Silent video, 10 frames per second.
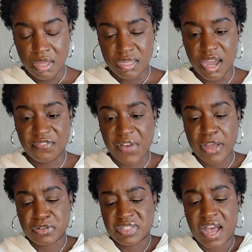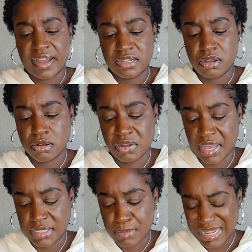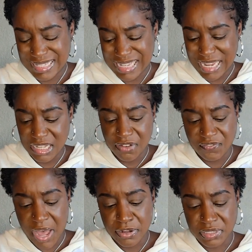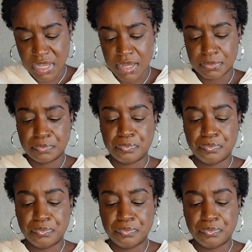Yeah, a fire sign here. Okay, somebody's dating a fire sign.